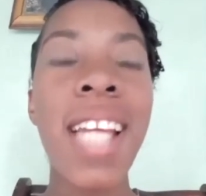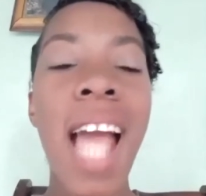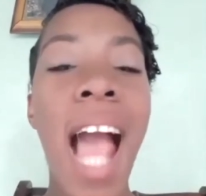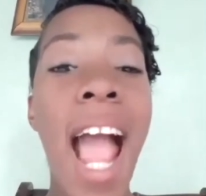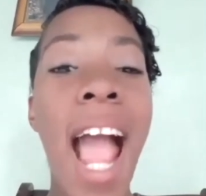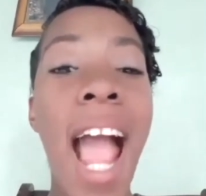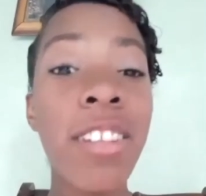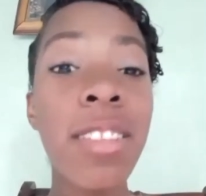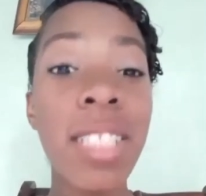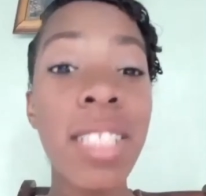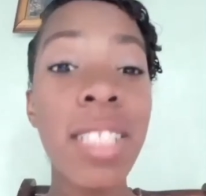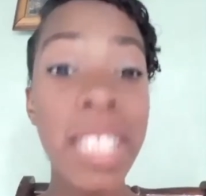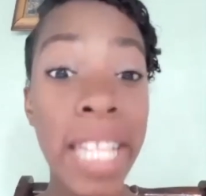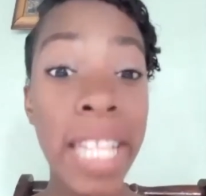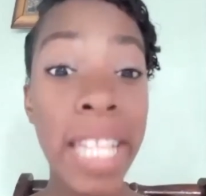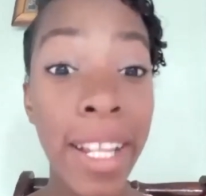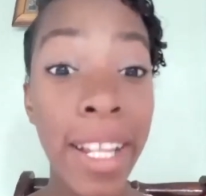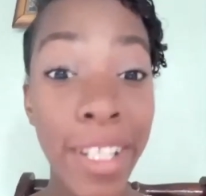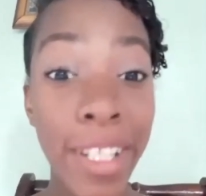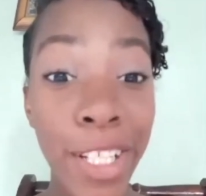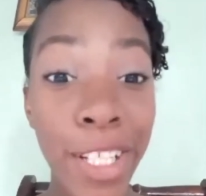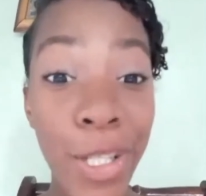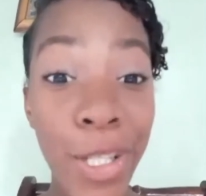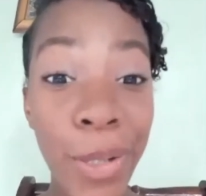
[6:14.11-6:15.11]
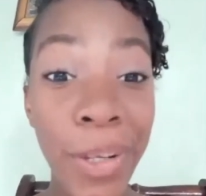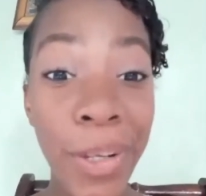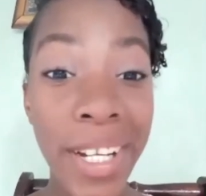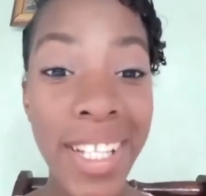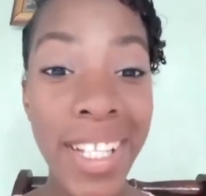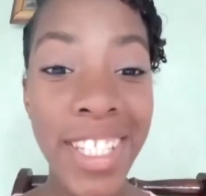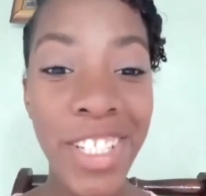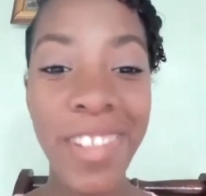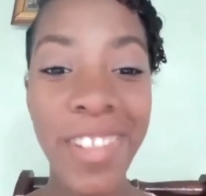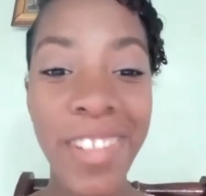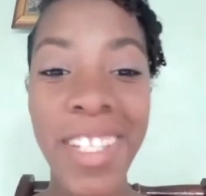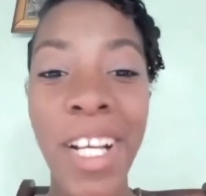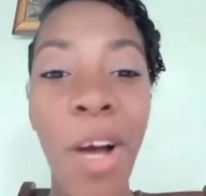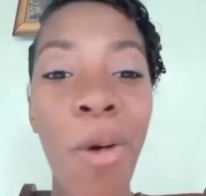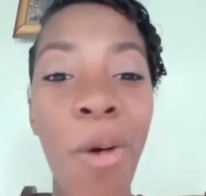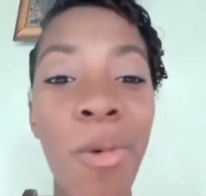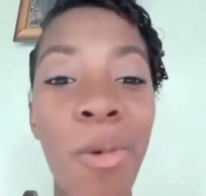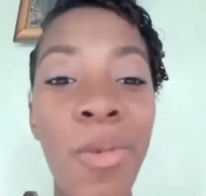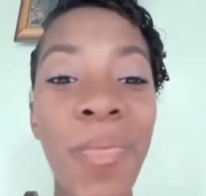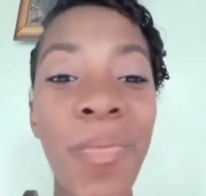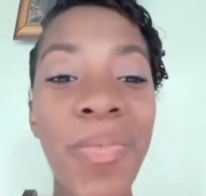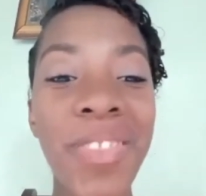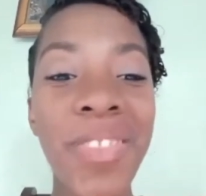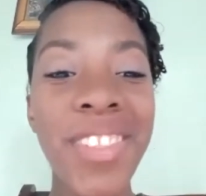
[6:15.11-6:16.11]
I could tell you it, just like
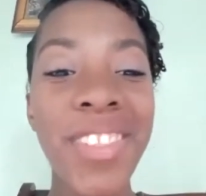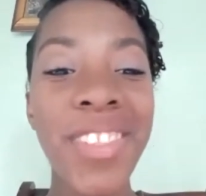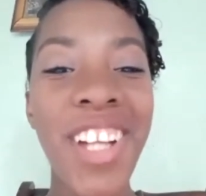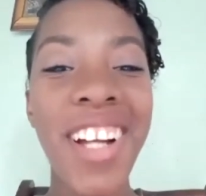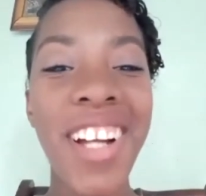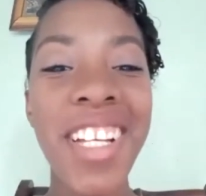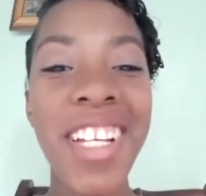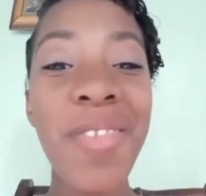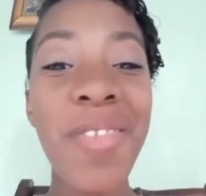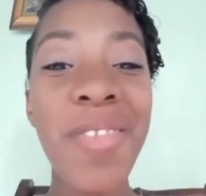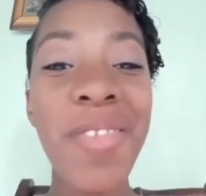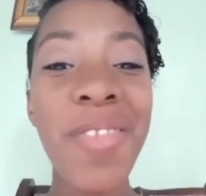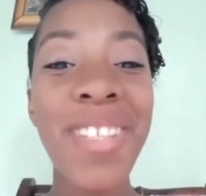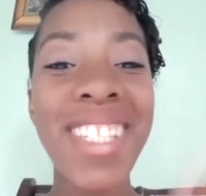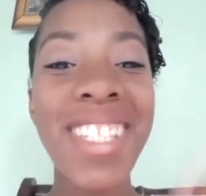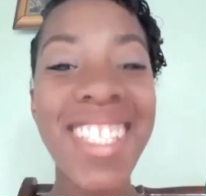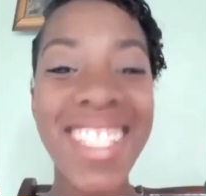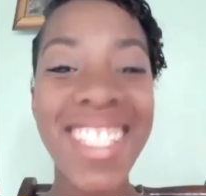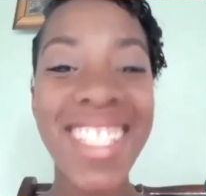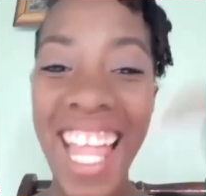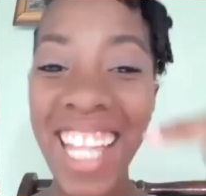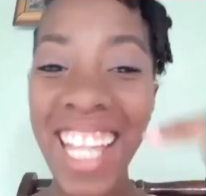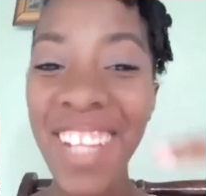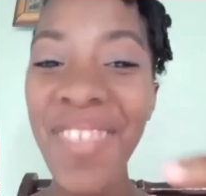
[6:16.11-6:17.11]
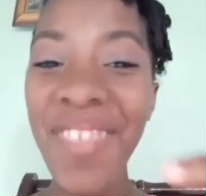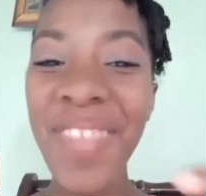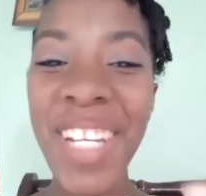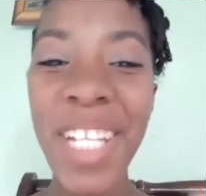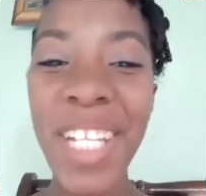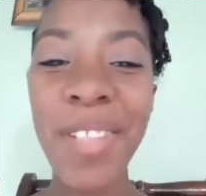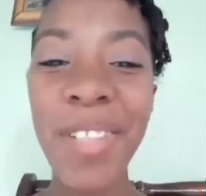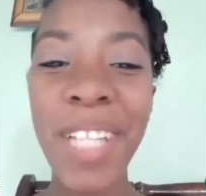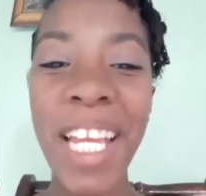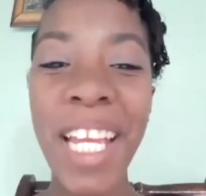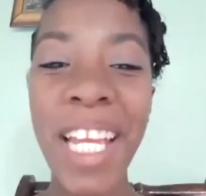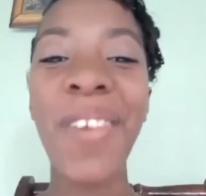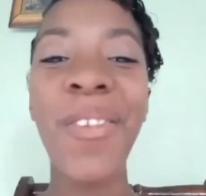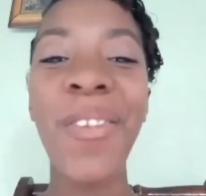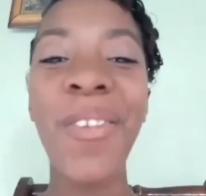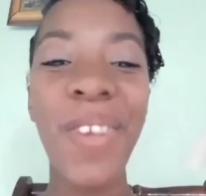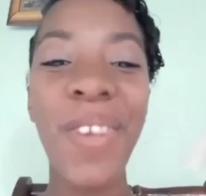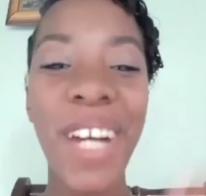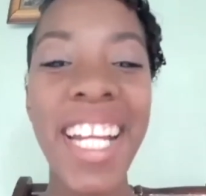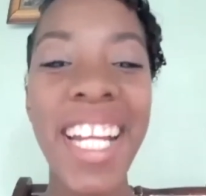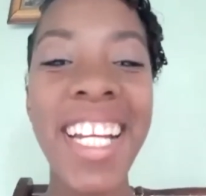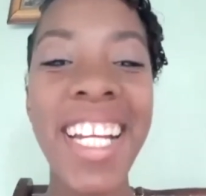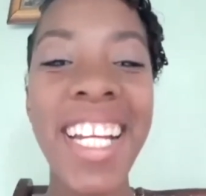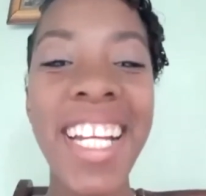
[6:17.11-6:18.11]
how Chucky was telling me like
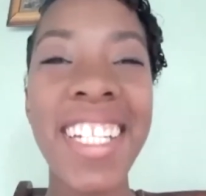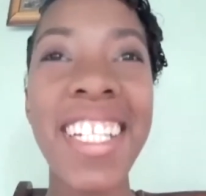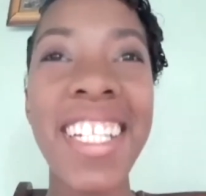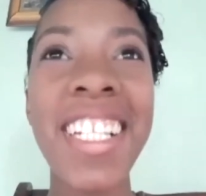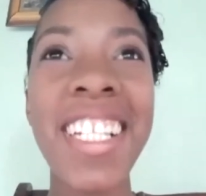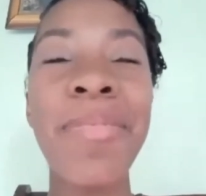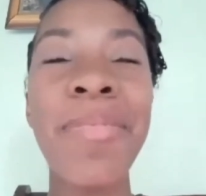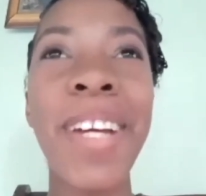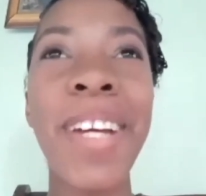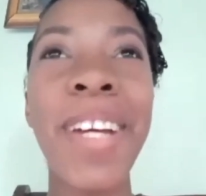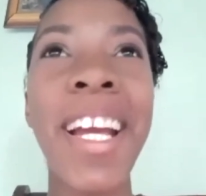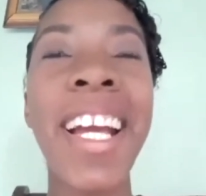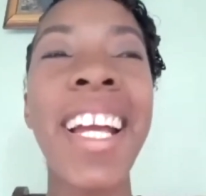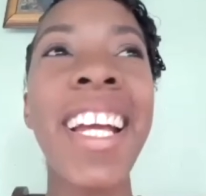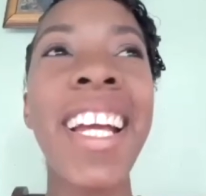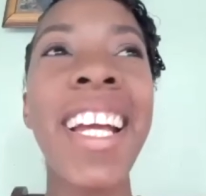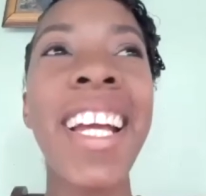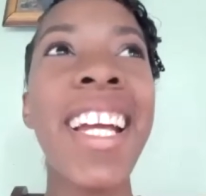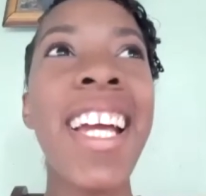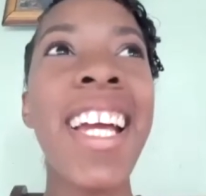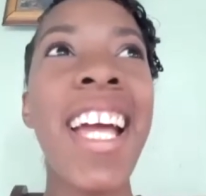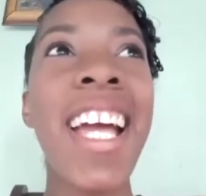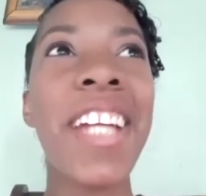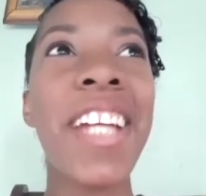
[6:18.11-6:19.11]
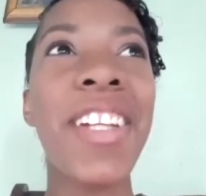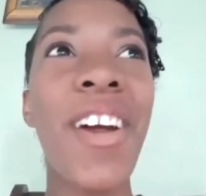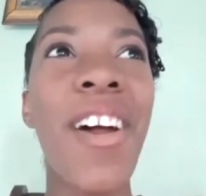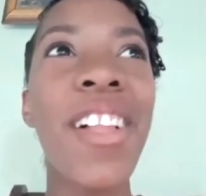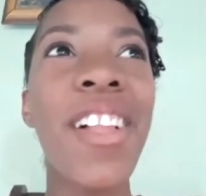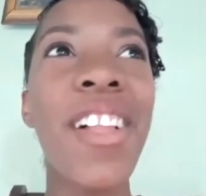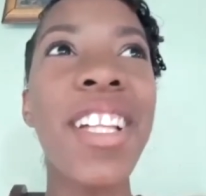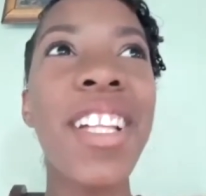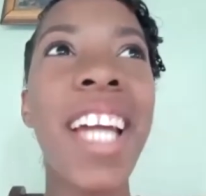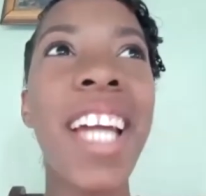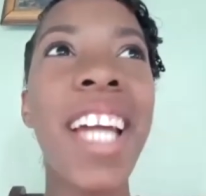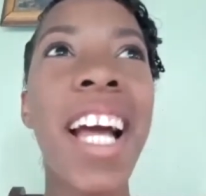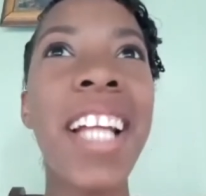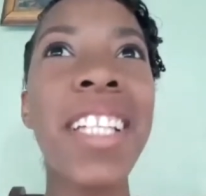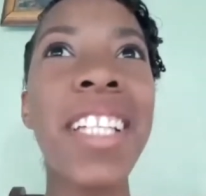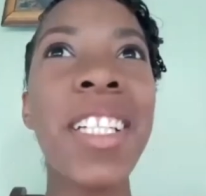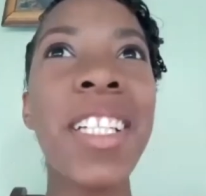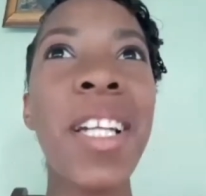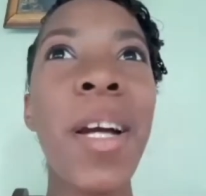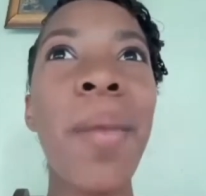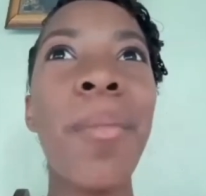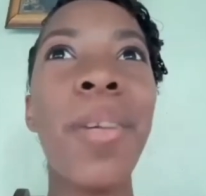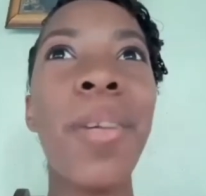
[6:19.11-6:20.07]
what I could expect and all of that.